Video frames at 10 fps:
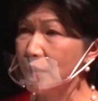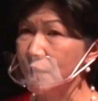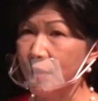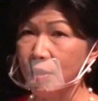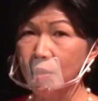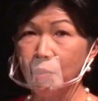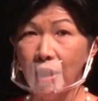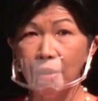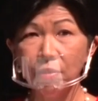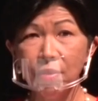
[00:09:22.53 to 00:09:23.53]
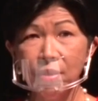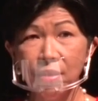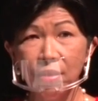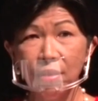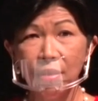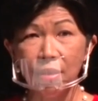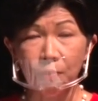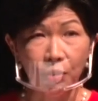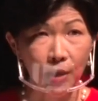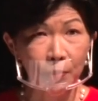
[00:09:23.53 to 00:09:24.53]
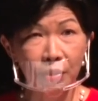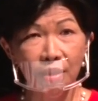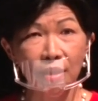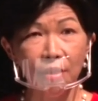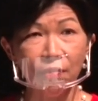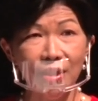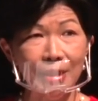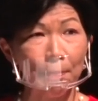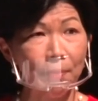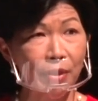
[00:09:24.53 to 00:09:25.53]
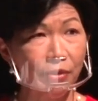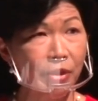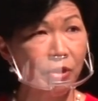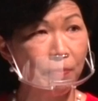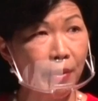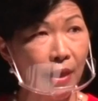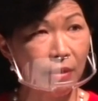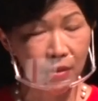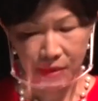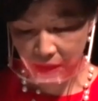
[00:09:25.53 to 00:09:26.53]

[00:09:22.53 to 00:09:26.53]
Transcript: of the grounds, the property of the Imperial Palace